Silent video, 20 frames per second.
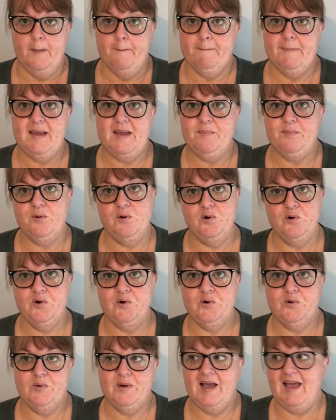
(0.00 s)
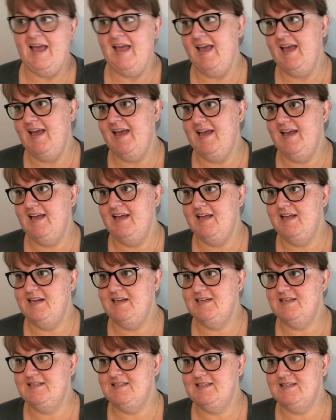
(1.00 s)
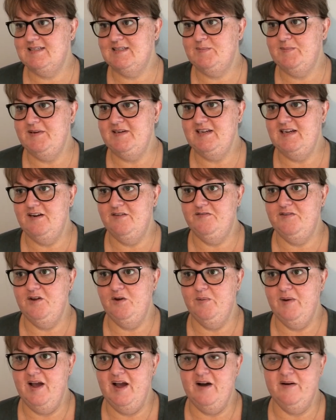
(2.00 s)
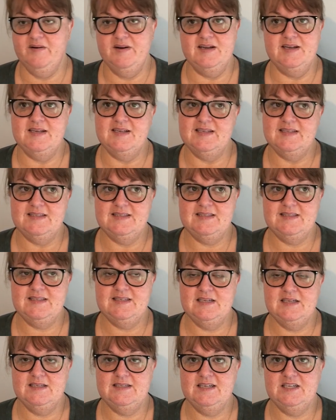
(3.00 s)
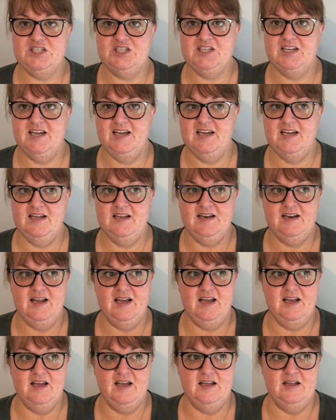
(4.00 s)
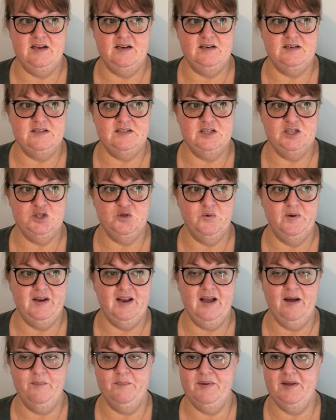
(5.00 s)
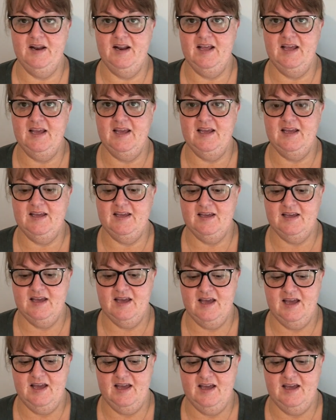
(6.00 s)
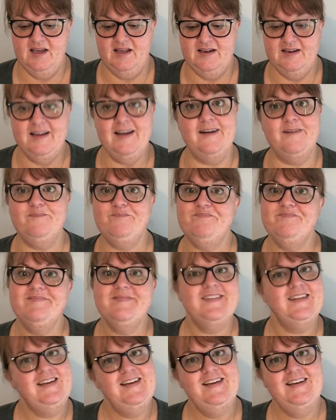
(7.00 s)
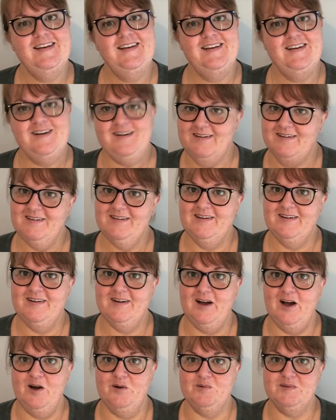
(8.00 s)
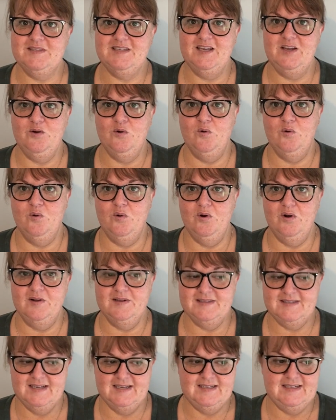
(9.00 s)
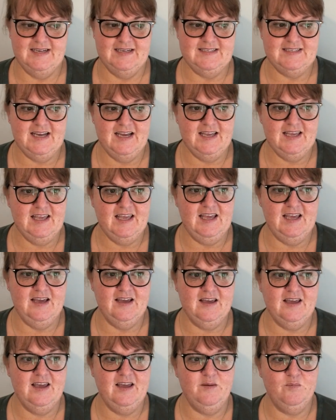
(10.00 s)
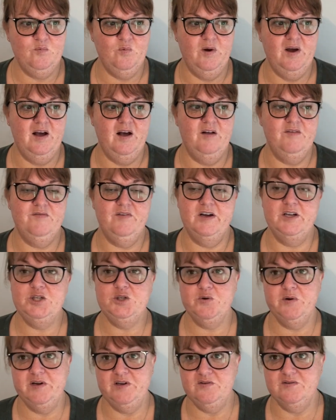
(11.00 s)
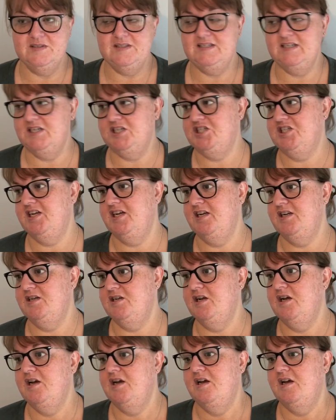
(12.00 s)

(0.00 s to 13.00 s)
people and spending a few hours stitching and enjoying company. And yeah, I will see you all on Sunday. Take care, keep well, find joy in your stitching.